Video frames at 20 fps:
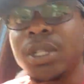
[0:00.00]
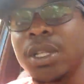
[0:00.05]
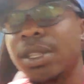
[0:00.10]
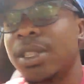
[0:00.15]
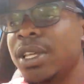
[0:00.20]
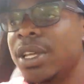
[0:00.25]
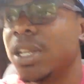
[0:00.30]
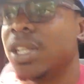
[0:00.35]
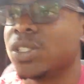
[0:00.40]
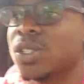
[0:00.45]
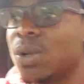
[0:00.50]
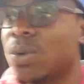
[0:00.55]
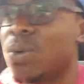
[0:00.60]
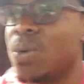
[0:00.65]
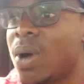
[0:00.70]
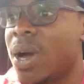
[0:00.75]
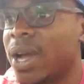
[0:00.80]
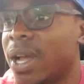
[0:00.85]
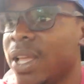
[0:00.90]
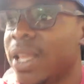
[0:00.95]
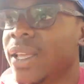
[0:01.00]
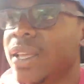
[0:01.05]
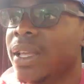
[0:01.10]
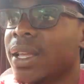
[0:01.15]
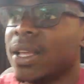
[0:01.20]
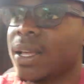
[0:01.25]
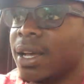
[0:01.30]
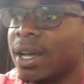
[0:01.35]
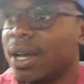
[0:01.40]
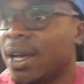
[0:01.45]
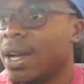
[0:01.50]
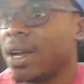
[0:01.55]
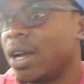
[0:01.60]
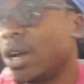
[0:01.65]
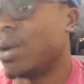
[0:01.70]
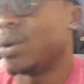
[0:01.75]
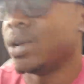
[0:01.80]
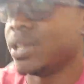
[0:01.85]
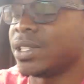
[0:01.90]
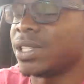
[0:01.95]
the reason why I
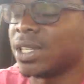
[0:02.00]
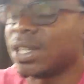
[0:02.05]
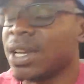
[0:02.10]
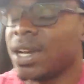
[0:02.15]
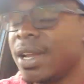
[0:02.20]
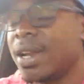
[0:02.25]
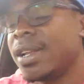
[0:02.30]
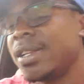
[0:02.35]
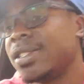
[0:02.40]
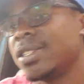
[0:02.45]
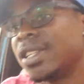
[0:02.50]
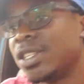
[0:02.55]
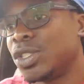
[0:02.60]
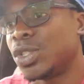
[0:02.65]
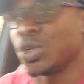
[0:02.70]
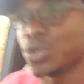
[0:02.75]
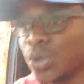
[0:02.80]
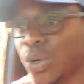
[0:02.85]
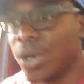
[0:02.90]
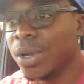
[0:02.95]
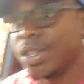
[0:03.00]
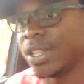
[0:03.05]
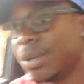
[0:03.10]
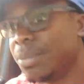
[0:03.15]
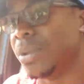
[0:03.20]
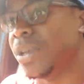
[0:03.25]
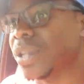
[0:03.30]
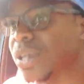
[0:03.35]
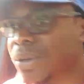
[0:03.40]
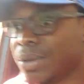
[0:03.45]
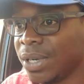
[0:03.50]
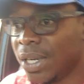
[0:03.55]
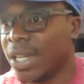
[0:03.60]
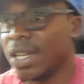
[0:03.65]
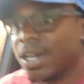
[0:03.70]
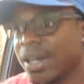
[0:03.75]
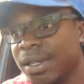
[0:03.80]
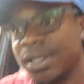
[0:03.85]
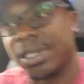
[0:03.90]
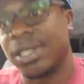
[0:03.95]
always encourage that you grow them in a
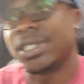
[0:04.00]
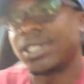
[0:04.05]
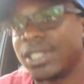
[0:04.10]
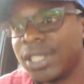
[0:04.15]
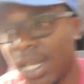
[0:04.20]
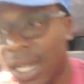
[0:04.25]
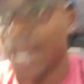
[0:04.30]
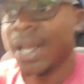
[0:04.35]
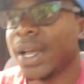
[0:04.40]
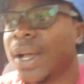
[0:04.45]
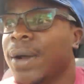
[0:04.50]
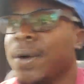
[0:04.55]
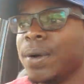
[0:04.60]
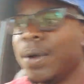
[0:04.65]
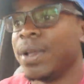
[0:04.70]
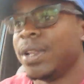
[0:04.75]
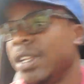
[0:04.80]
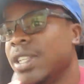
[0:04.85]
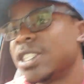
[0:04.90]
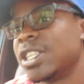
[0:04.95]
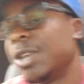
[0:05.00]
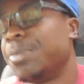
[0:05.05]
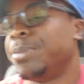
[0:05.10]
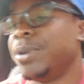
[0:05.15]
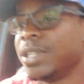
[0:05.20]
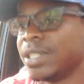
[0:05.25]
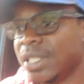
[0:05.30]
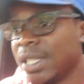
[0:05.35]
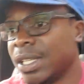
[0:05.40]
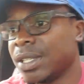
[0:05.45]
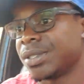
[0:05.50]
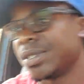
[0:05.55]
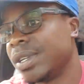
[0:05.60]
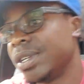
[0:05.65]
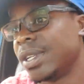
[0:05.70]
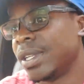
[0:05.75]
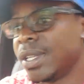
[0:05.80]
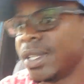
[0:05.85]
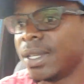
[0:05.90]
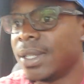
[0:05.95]
greenhouse or in a separate
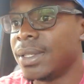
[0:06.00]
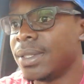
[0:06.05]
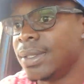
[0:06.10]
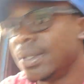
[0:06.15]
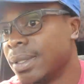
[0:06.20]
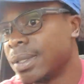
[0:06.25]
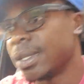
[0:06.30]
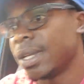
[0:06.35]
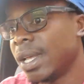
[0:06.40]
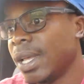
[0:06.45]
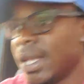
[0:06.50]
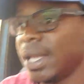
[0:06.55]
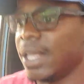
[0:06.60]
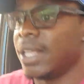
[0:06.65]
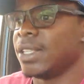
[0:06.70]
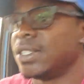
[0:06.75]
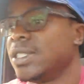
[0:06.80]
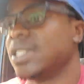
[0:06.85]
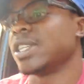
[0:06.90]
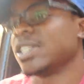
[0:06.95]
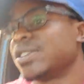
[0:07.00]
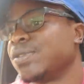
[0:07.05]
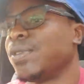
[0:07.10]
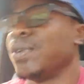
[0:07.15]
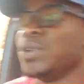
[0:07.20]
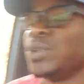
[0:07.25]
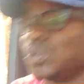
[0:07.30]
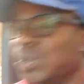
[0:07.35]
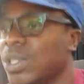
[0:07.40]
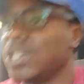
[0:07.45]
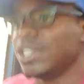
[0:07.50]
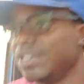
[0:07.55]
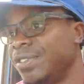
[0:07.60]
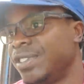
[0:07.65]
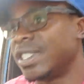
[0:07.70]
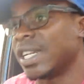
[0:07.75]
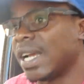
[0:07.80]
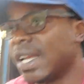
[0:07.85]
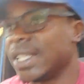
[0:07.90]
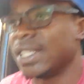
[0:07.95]
nursery is just for you to give
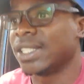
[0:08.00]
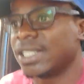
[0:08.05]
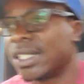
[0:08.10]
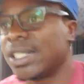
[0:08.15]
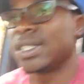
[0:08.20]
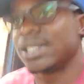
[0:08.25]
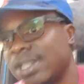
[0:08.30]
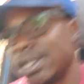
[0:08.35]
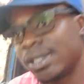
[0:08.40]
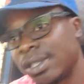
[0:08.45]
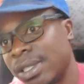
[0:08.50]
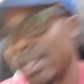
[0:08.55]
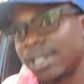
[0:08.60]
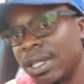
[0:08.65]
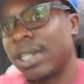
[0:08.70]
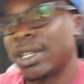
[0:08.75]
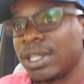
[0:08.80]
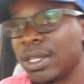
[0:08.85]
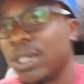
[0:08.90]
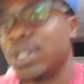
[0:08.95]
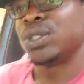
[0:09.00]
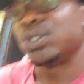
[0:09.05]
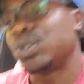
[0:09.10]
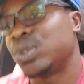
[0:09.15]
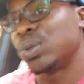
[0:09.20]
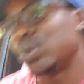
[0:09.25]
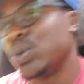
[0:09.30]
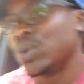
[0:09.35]
chance to